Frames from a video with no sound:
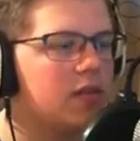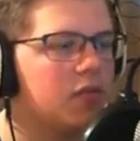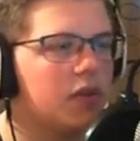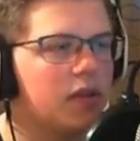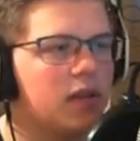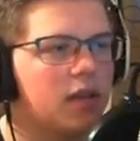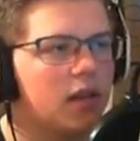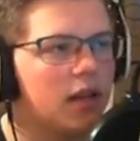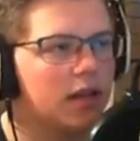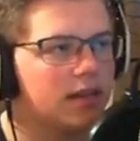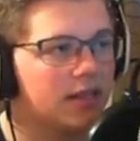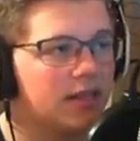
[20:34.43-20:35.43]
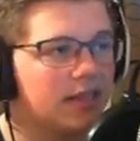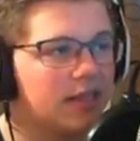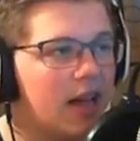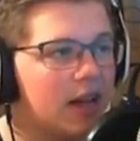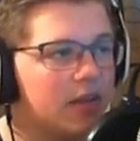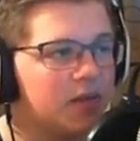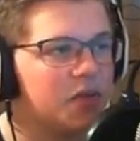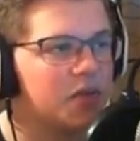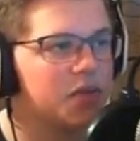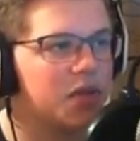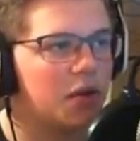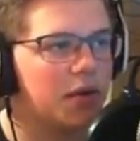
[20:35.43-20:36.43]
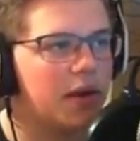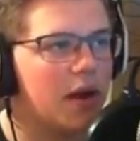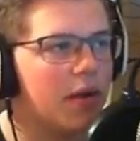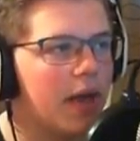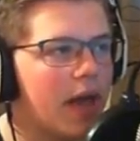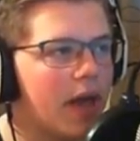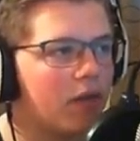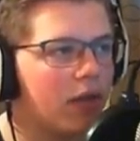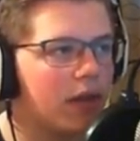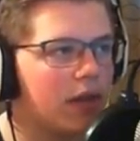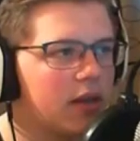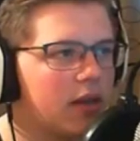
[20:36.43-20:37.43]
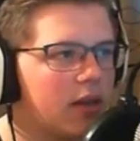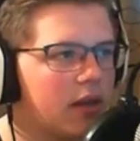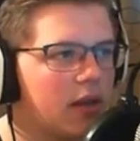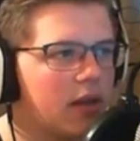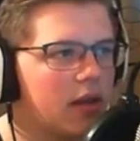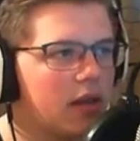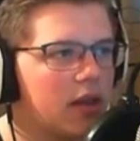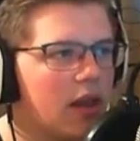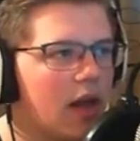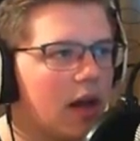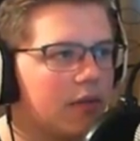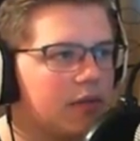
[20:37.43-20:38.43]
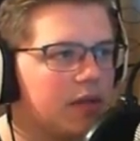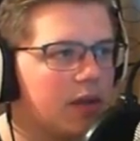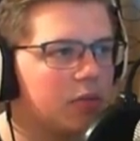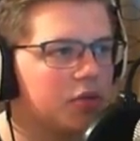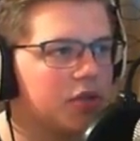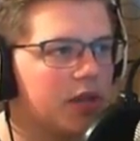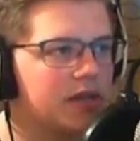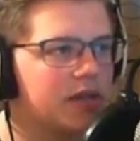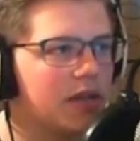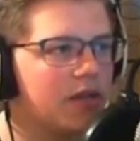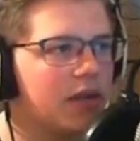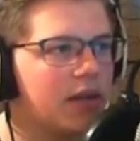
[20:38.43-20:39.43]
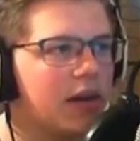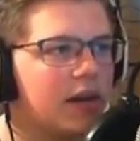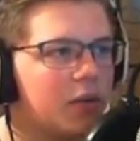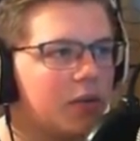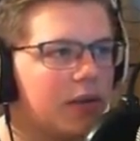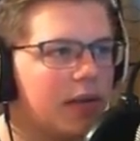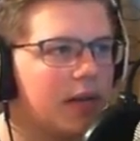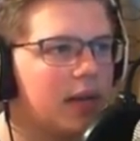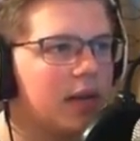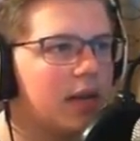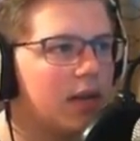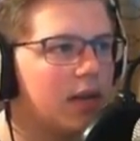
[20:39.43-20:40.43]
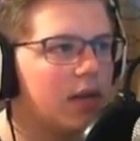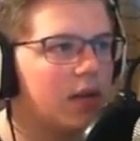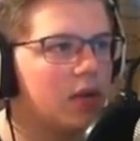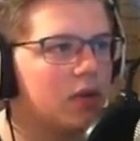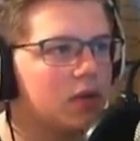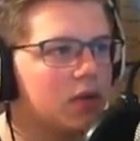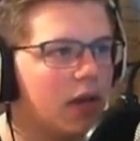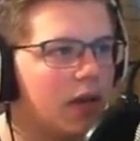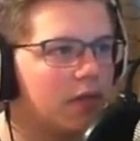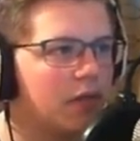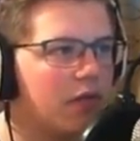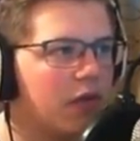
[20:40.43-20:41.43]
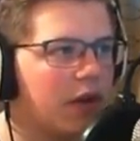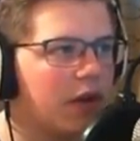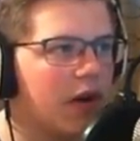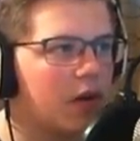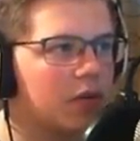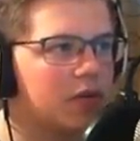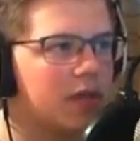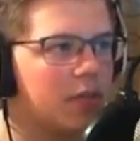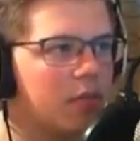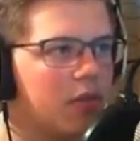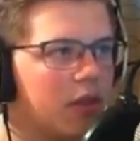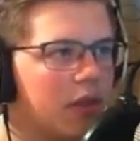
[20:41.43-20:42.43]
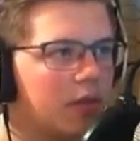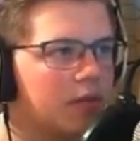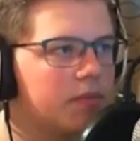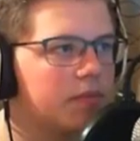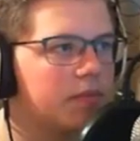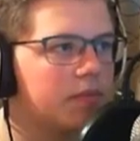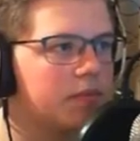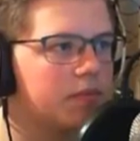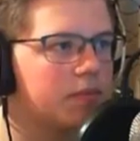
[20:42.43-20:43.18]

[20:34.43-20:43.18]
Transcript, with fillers: And I definitely collected a lot of stone. Now I have like a lot of double chests of it that I don't need. So I'll have to figure out something.